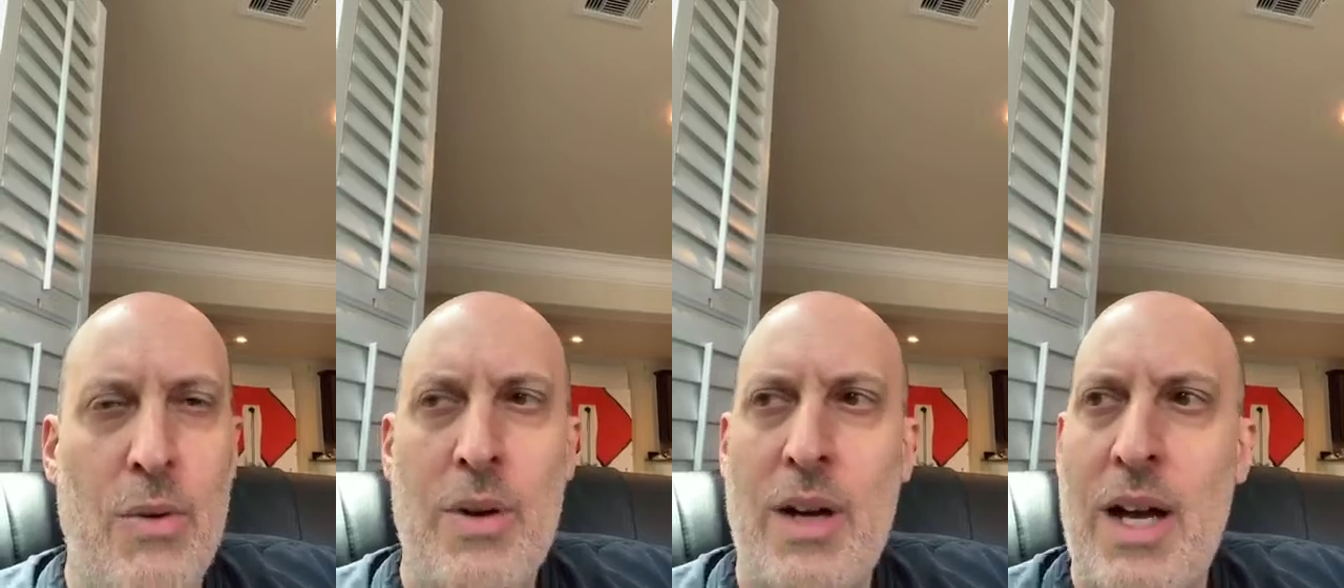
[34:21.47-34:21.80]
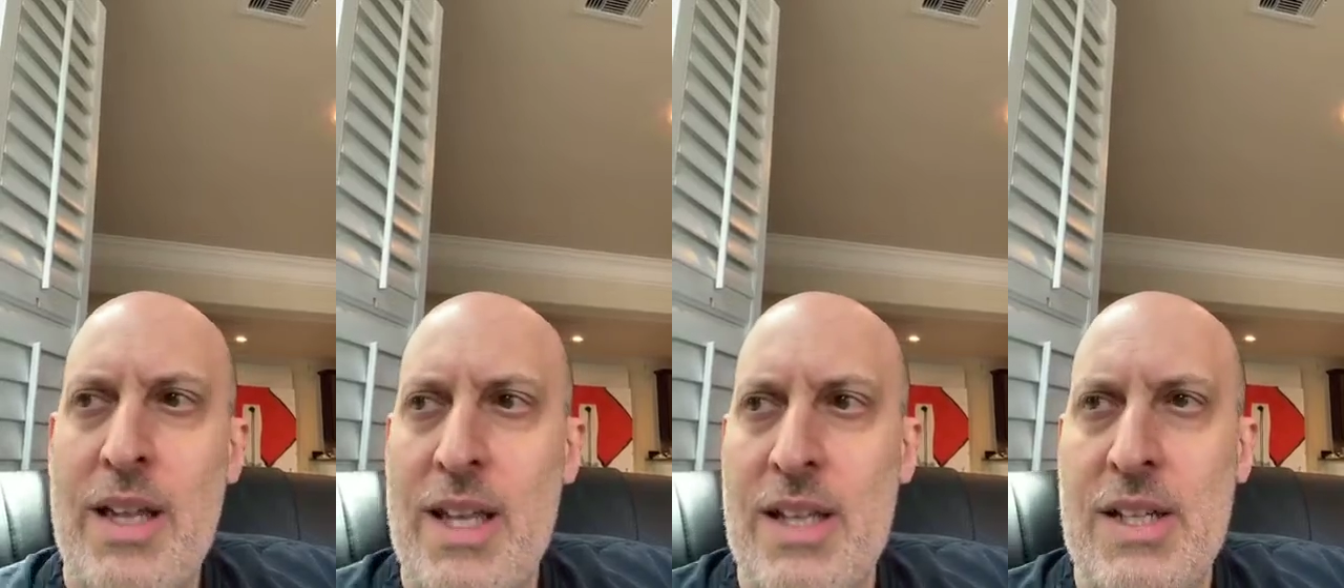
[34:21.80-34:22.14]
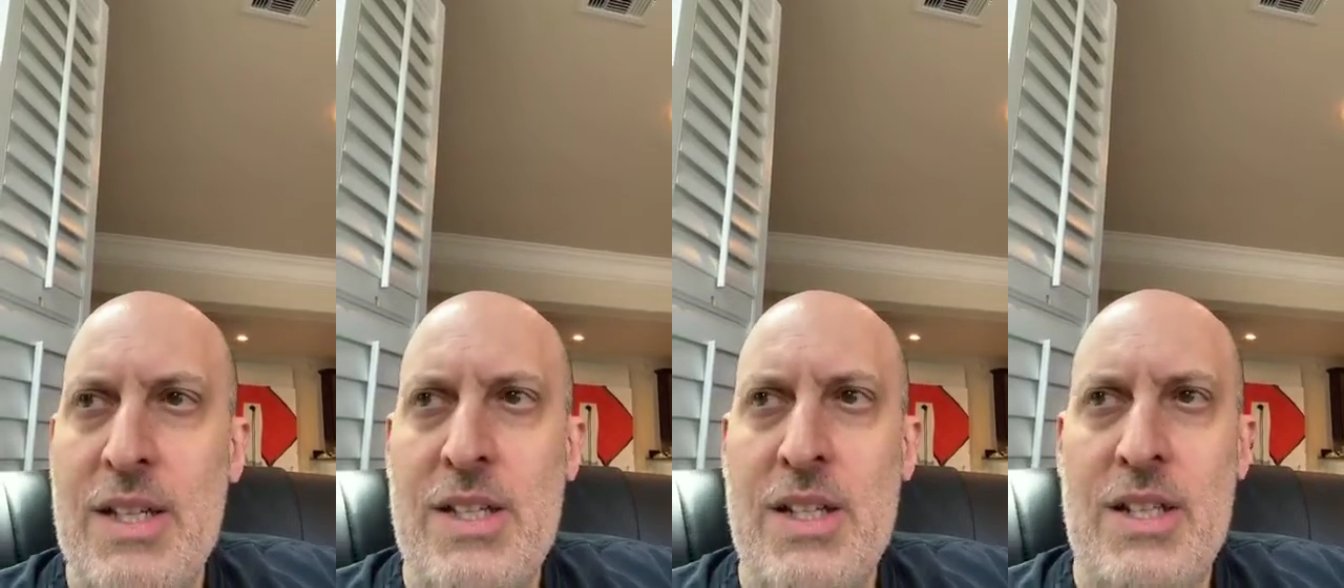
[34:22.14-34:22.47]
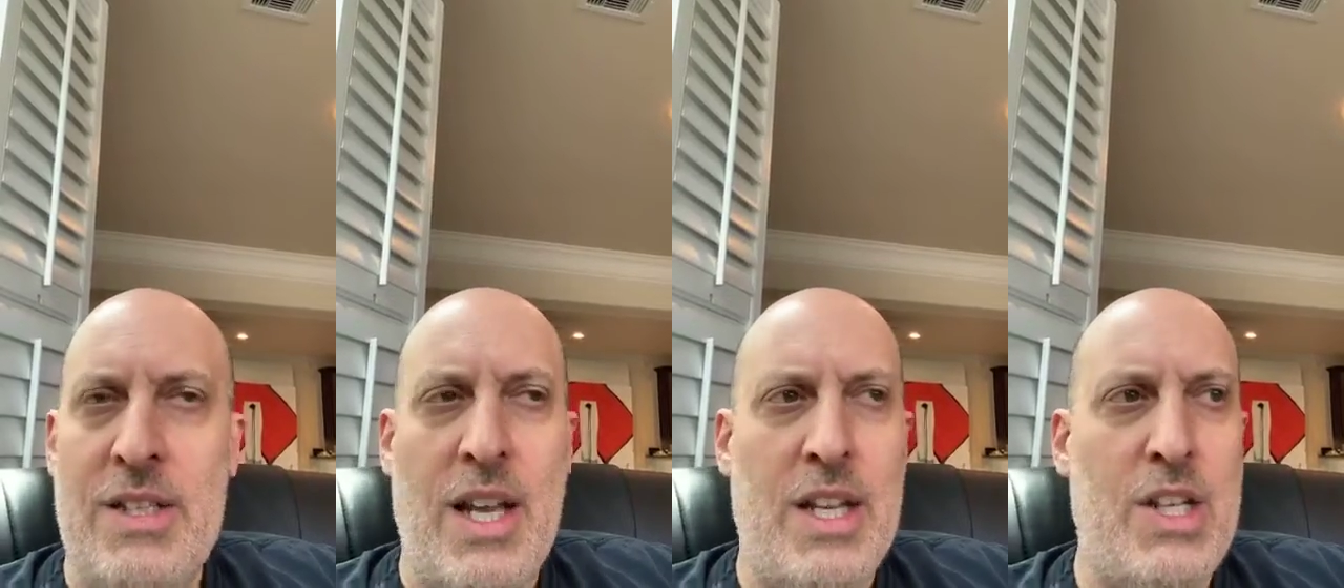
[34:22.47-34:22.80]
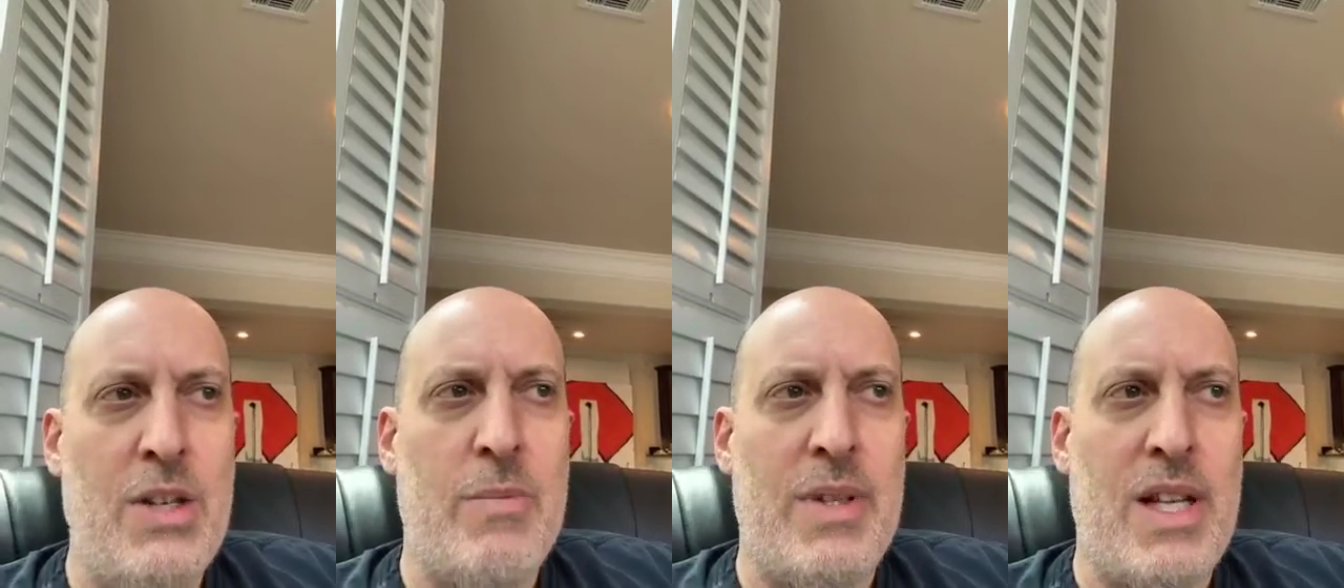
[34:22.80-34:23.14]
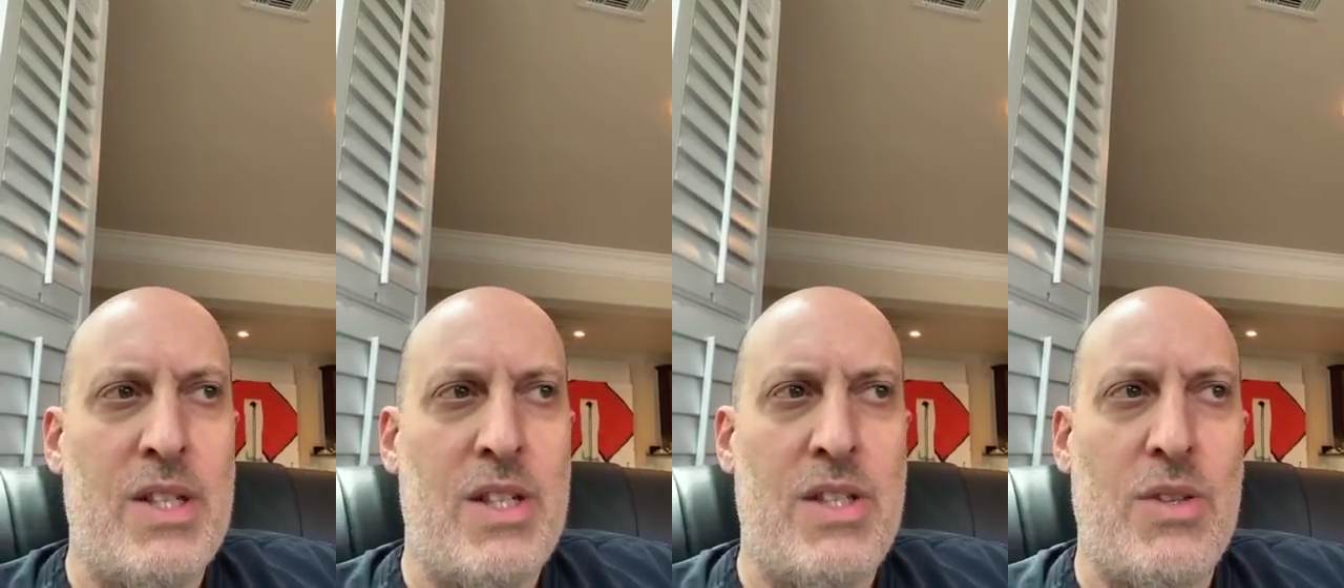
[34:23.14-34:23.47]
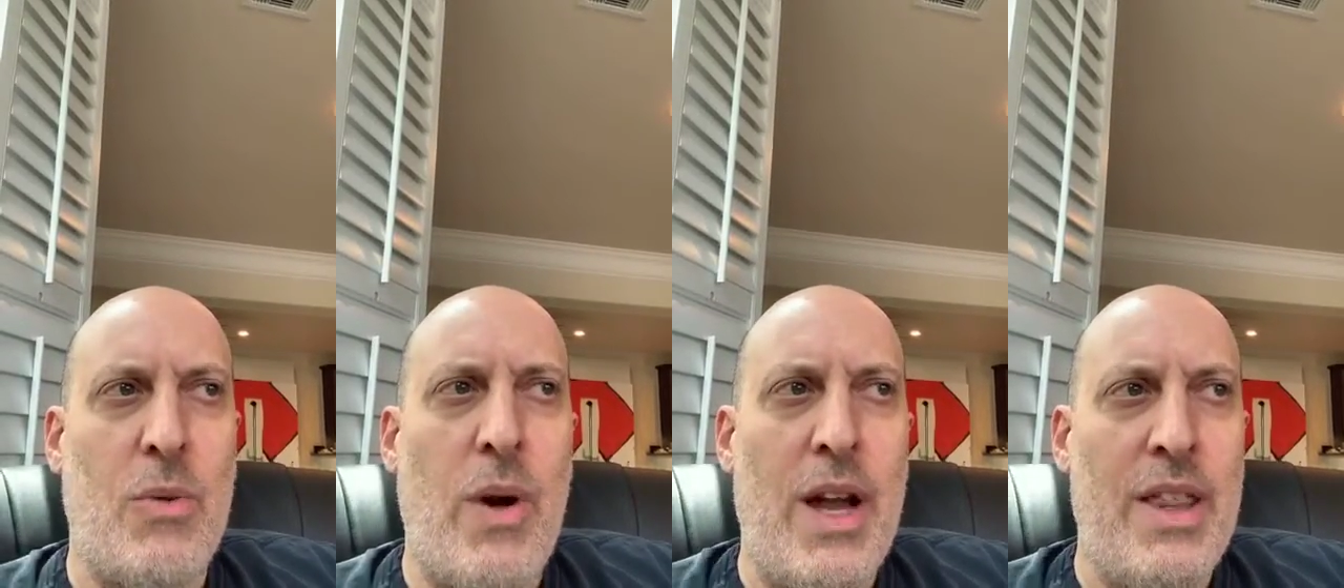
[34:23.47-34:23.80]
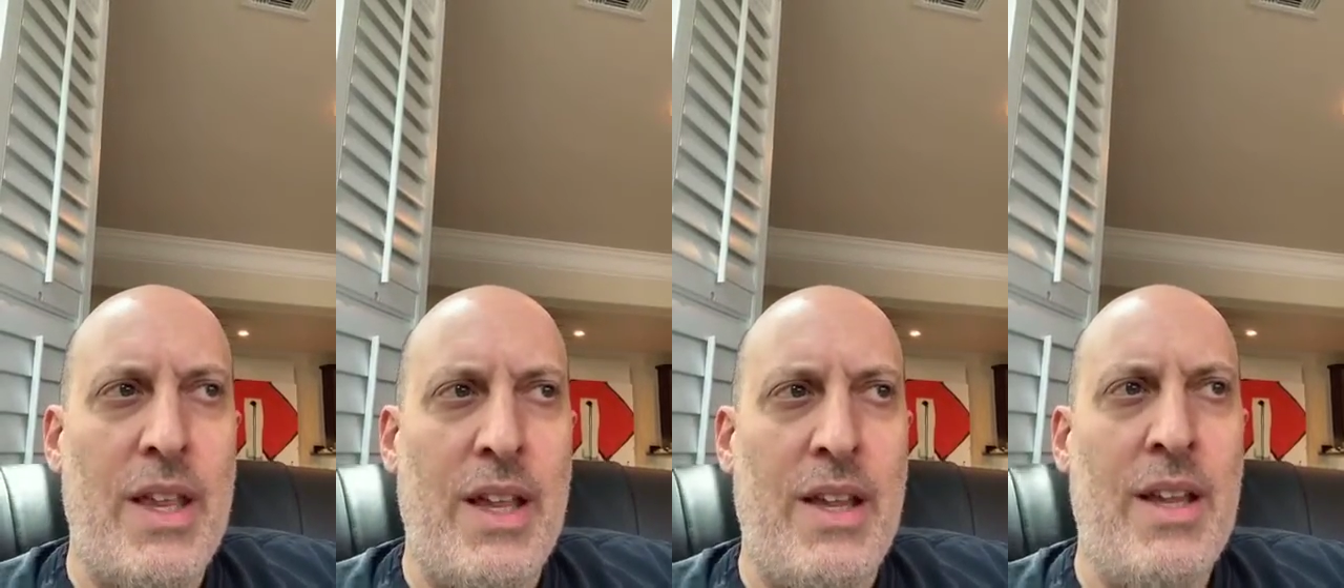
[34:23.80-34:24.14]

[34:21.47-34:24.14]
That is an intention, but that's just the way that